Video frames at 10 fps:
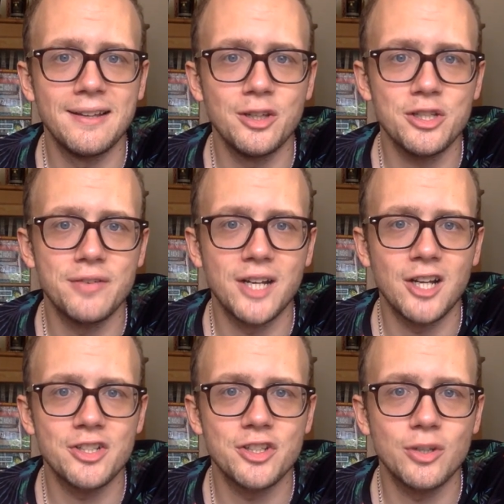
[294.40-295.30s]
Lots of
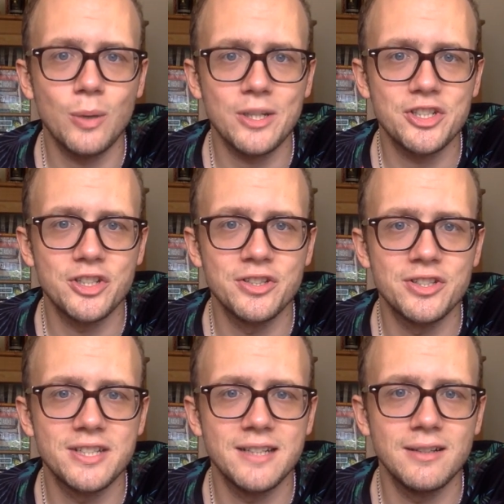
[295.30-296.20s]
unanswered questions
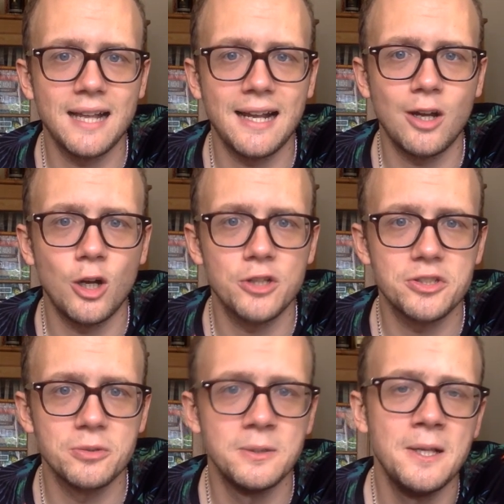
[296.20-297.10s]
still at
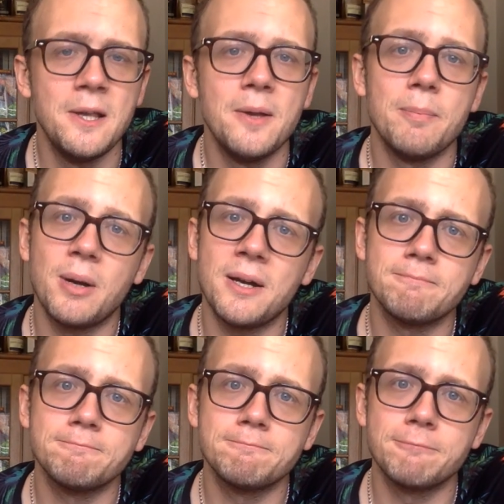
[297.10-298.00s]
Arsenal. But
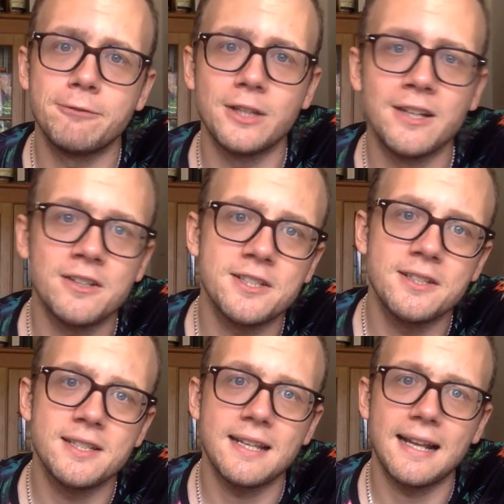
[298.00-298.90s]
for the
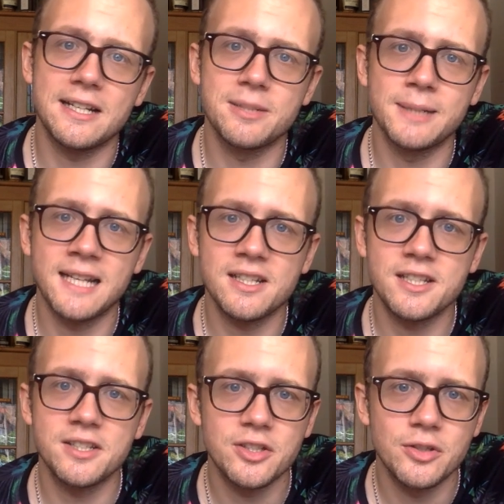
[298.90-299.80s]
answers and some
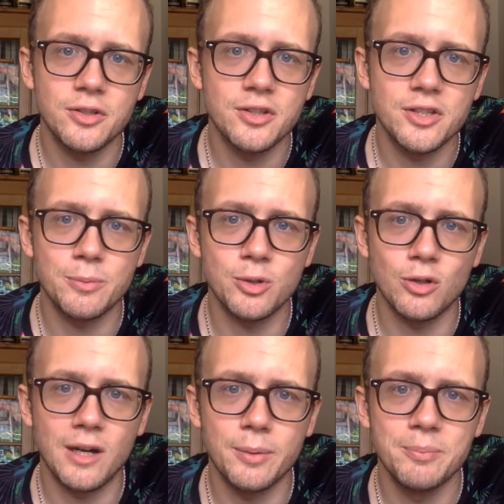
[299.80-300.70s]
analysis,
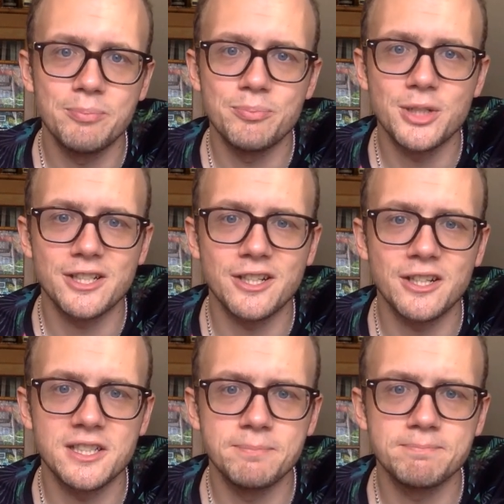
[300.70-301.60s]
subscribe. Cheers,
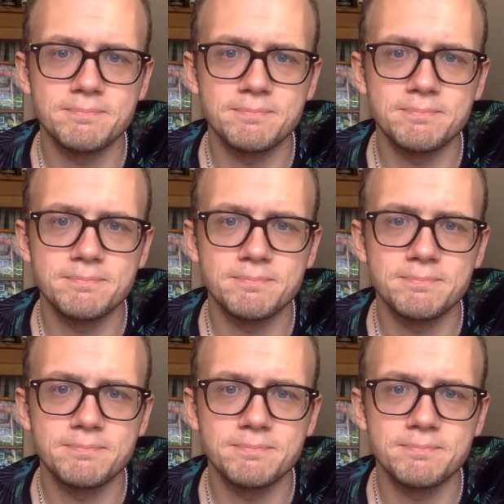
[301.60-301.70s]
guys.